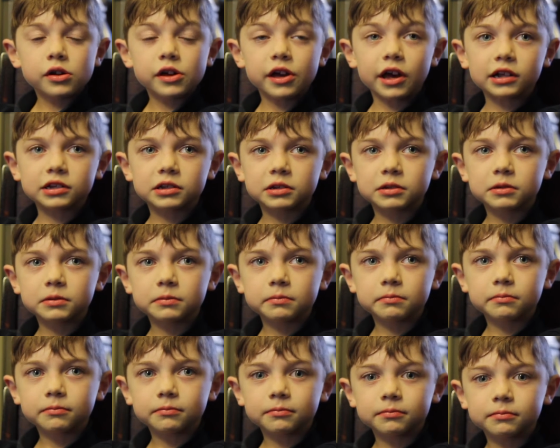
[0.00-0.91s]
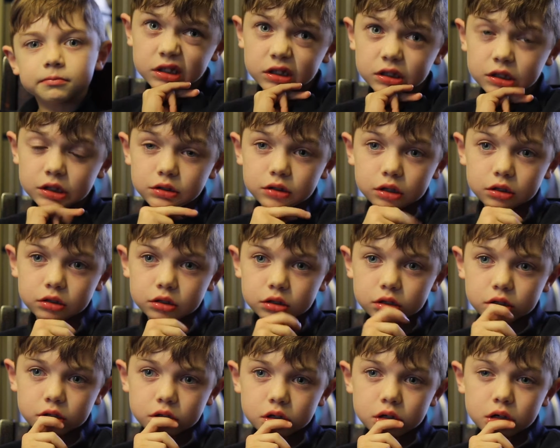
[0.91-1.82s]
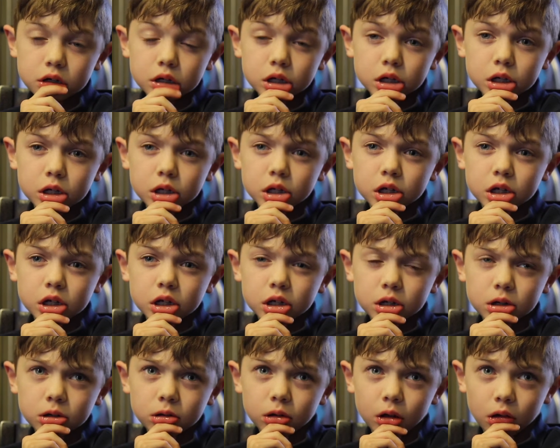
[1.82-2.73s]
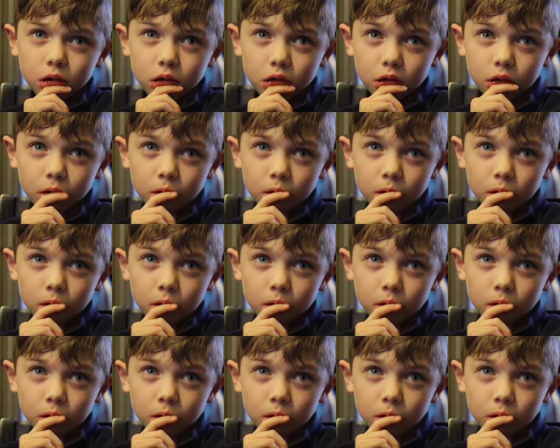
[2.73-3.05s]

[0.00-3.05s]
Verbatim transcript: Yes. What do you think she would do as a Prime Minister?